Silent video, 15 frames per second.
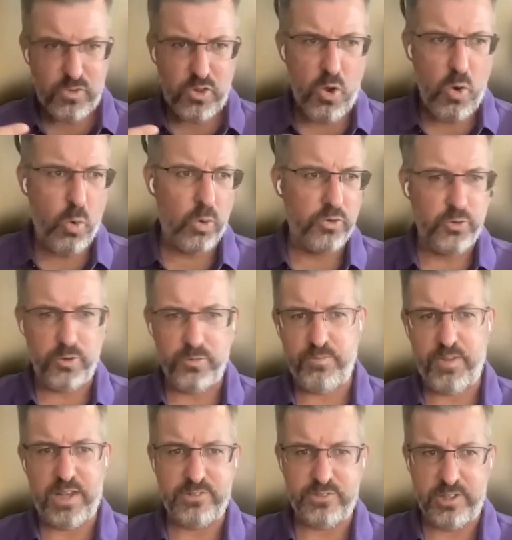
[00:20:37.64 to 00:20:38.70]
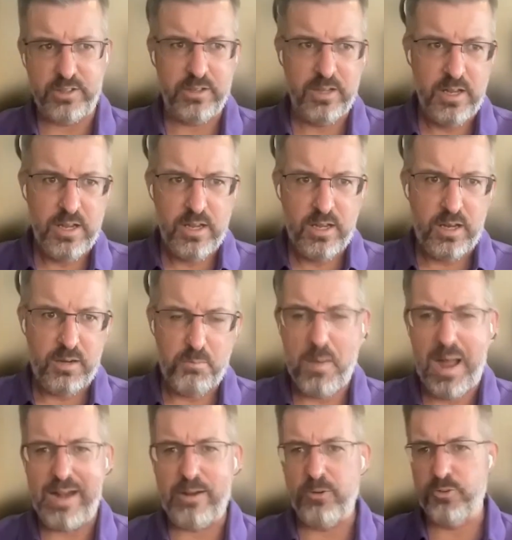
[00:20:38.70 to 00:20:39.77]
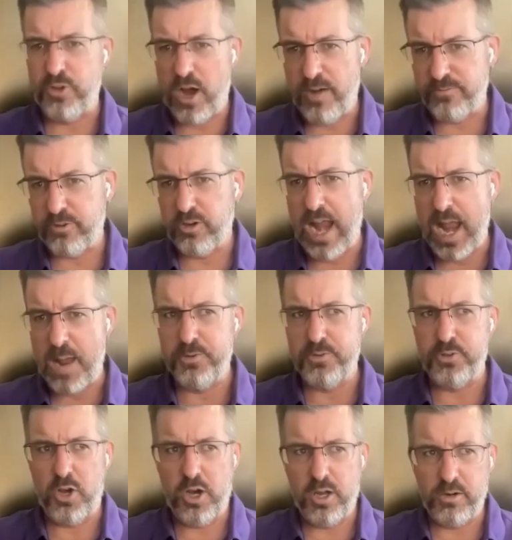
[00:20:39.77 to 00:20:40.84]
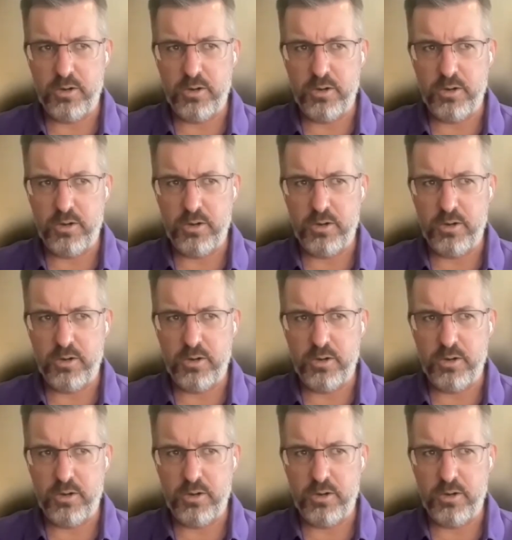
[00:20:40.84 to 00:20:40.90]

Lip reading: or to invest in Microsoft or Amazon